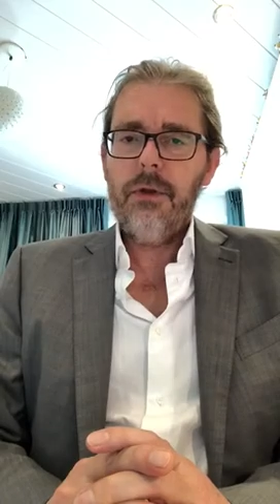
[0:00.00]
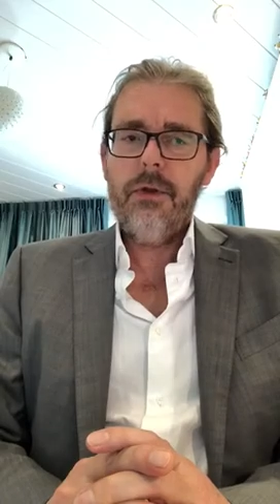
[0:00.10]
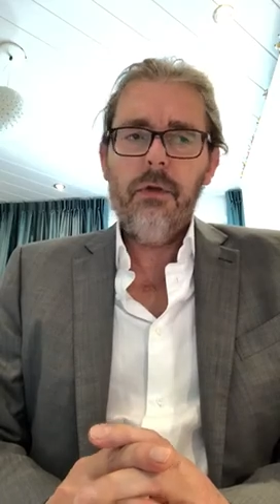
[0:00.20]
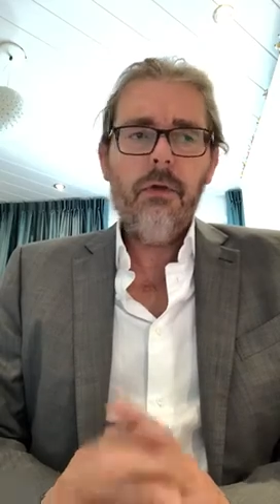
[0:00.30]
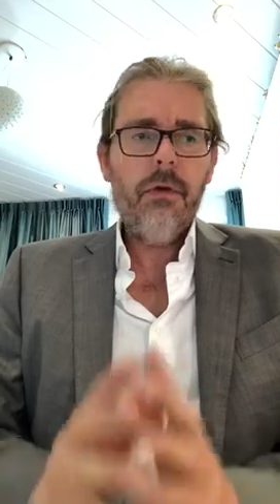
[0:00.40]

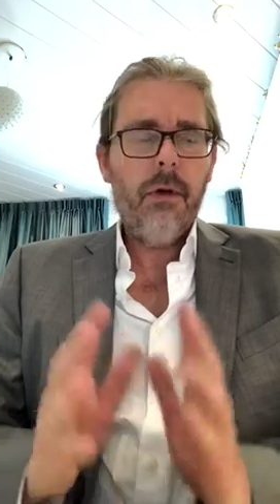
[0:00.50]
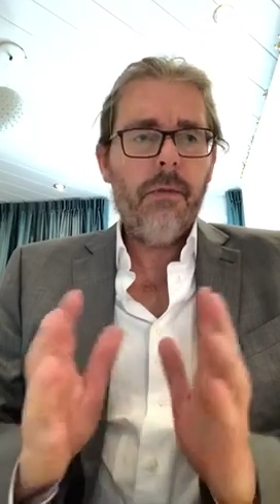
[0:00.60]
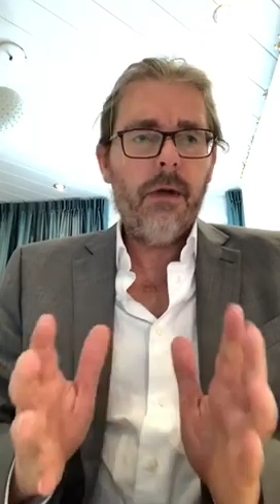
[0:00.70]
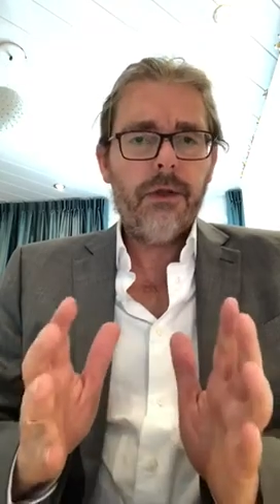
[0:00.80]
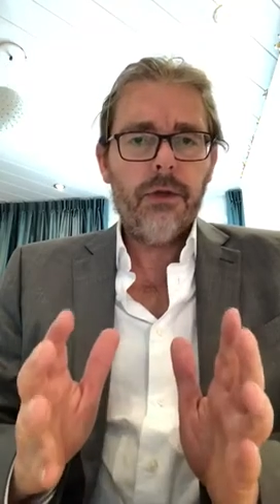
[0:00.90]
2
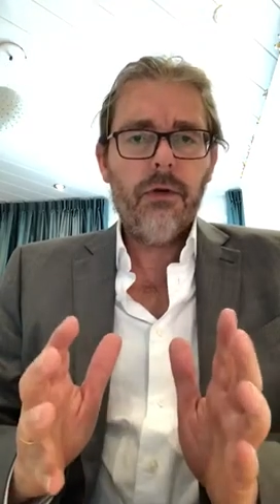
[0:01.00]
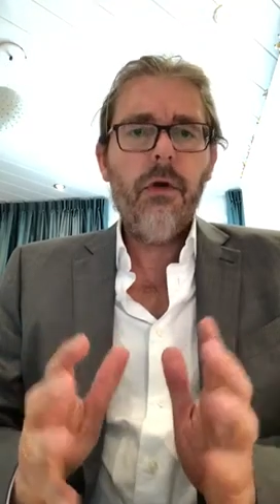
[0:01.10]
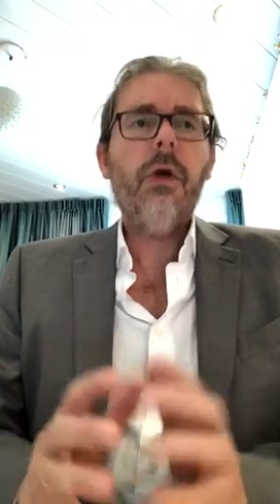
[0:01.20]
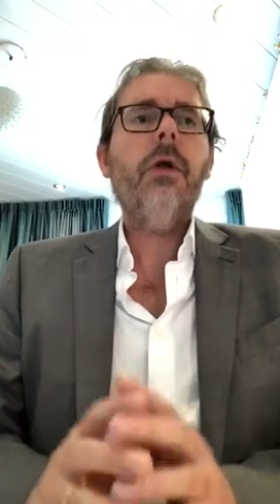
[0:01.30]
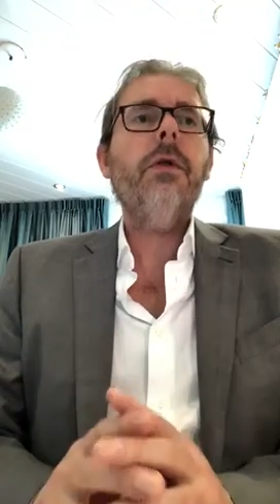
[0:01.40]
about this
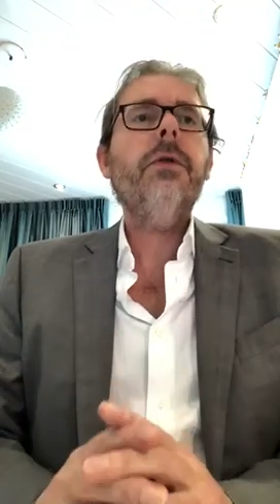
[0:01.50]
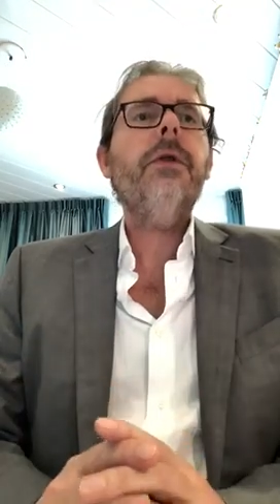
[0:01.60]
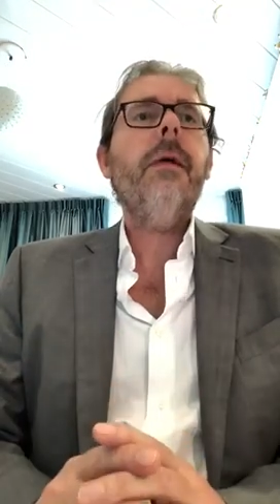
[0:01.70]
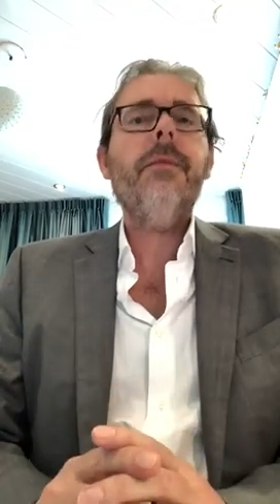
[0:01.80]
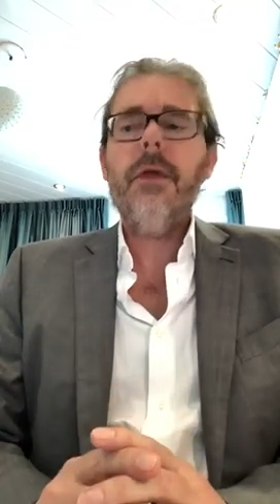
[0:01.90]
core
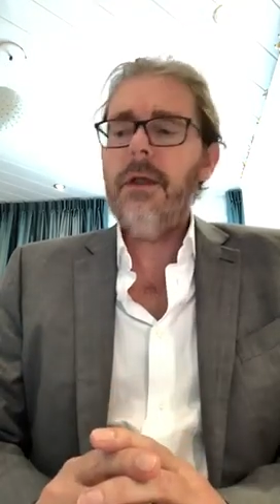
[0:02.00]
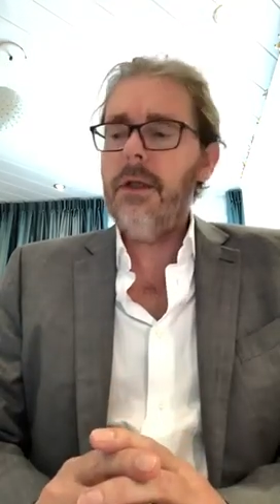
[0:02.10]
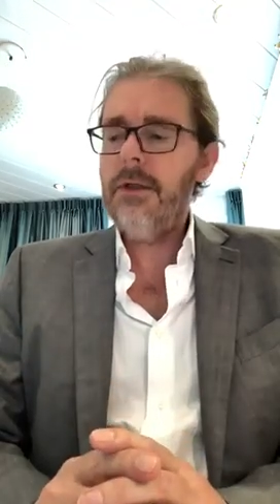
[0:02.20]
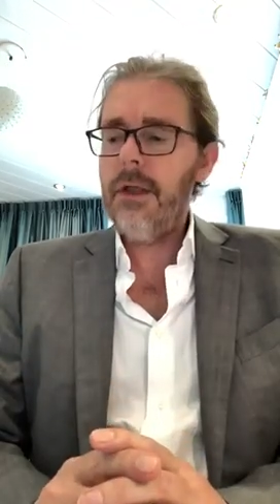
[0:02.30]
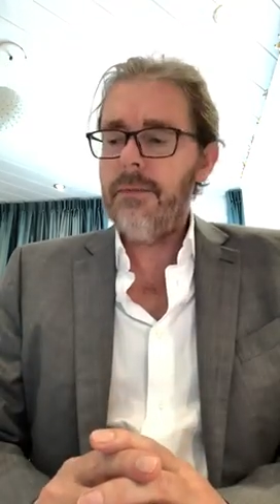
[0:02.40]
concept, and
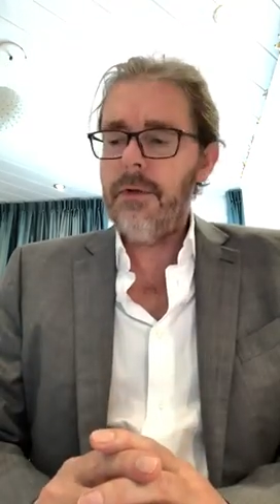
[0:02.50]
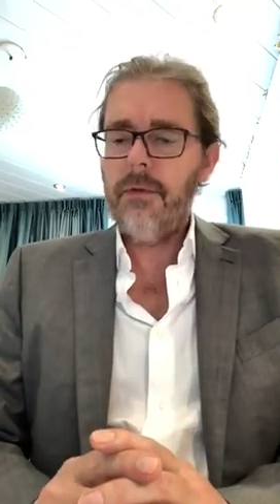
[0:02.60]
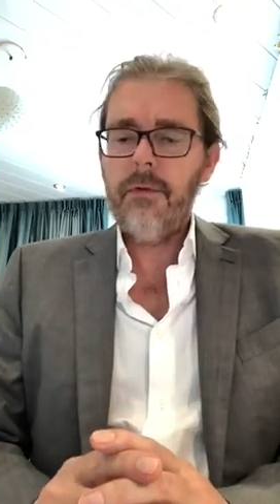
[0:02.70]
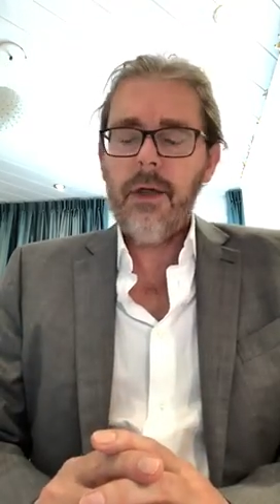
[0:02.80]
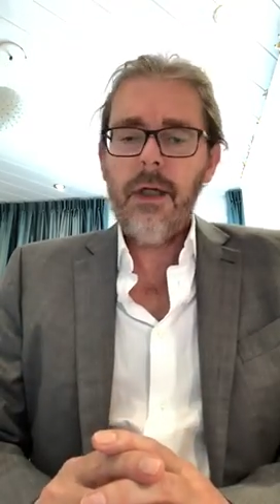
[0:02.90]
then chapter
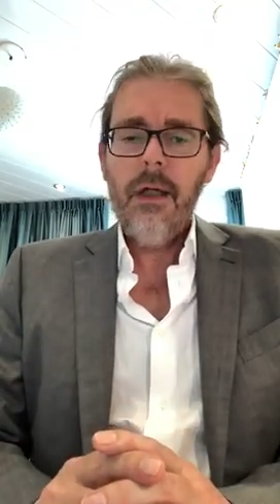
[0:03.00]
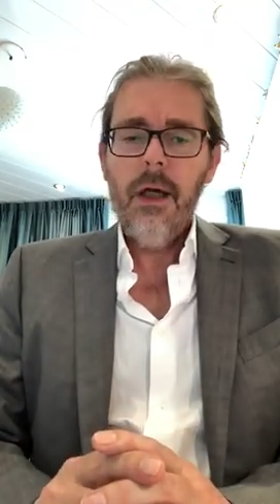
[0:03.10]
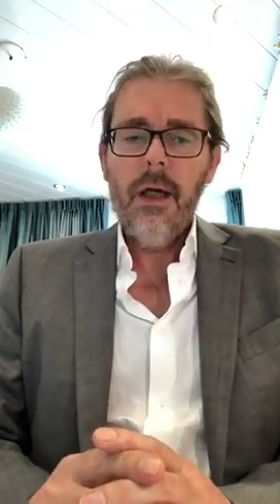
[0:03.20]
3